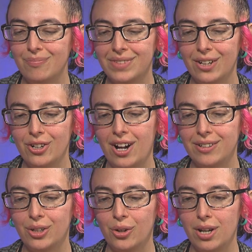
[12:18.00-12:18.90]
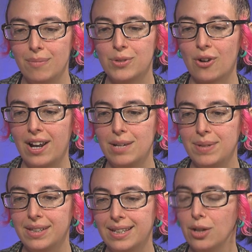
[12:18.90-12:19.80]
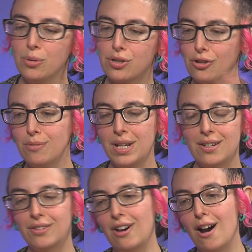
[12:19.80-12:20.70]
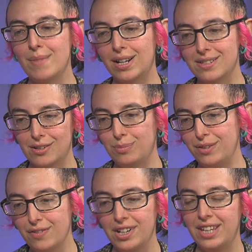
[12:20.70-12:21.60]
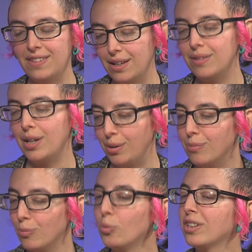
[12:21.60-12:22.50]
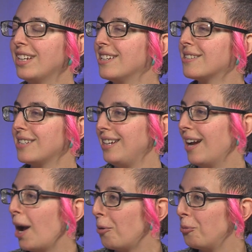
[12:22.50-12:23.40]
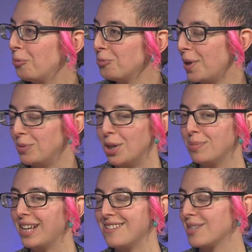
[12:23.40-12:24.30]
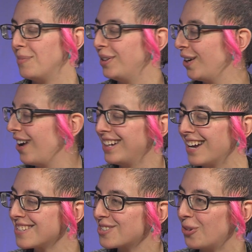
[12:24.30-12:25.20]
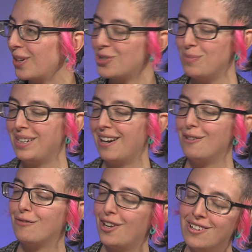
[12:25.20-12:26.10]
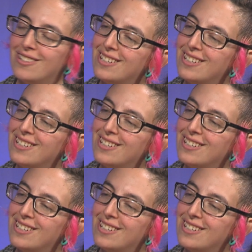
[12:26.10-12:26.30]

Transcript: They're not going to try and be like, oh, insert me into the comic because it'll be funny. They're willing to see how I'm going to place them in there, I guess. So that should be kind of fun.